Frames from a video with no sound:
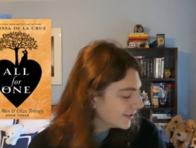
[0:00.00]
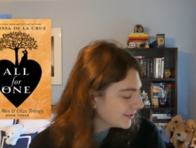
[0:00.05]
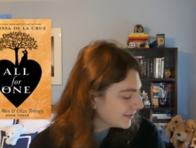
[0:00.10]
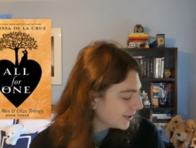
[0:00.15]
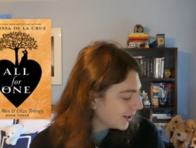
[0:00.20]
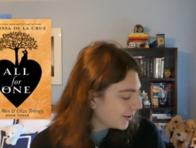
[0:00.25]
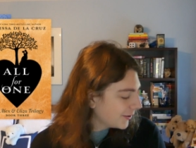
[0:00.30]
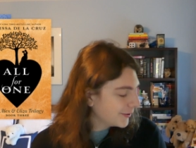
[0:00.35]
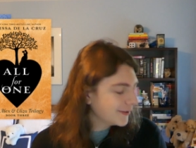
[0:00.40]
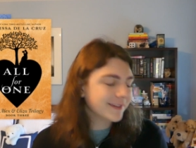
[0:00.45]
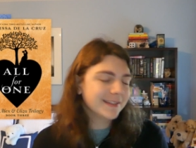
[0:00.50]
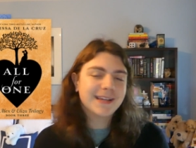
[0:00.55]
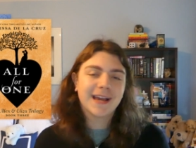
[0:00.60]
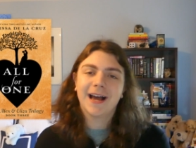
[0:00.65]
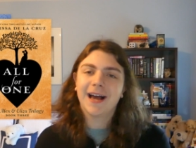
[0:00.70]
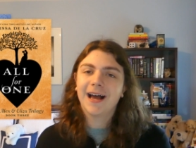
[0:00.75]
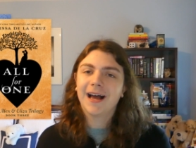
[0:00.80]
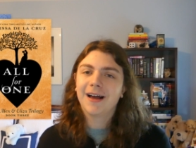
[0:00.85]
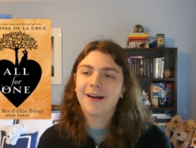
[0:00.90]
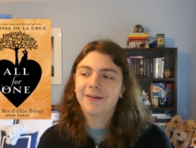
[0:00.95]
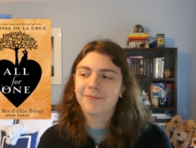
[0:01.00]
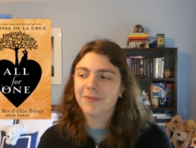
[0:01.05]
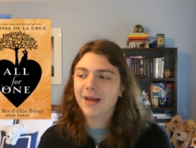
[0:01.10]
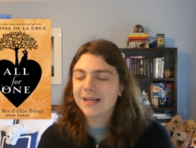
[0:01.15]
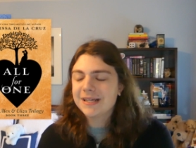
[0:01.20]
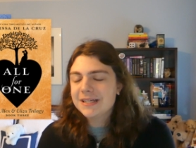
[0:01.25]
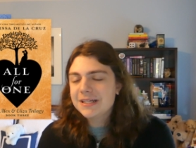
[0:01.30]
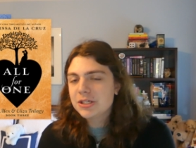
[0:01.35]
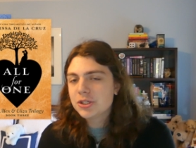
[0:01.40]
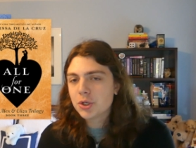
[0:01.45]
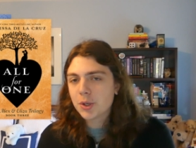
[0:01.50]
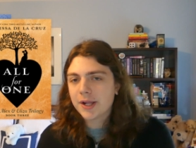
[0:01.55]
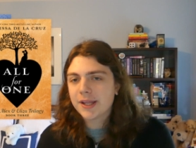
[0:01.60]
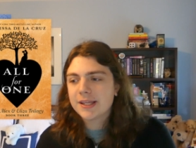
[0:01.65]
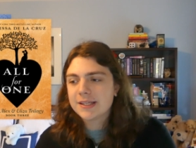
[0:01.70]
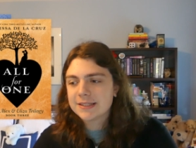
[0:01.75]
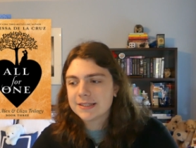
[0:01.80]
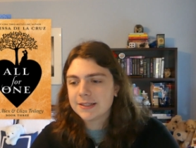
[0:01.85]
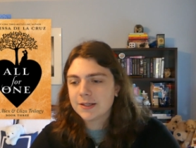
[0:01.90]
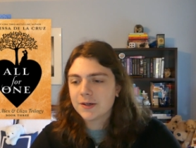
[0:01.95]
So, yeah, um, I did enjoy
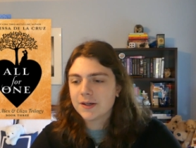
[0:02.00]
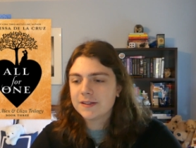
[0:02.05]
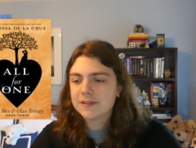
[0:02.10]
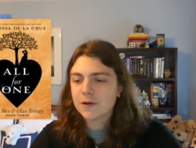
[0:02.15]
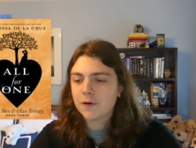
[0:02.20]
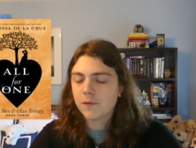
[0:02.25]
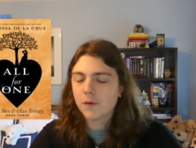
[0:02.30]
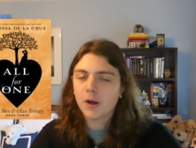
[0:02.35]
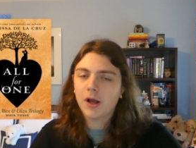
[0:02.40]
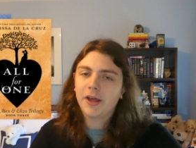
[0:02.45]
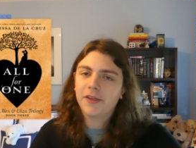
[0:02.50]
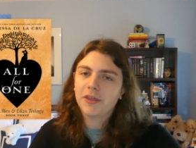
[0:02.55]
the series overall.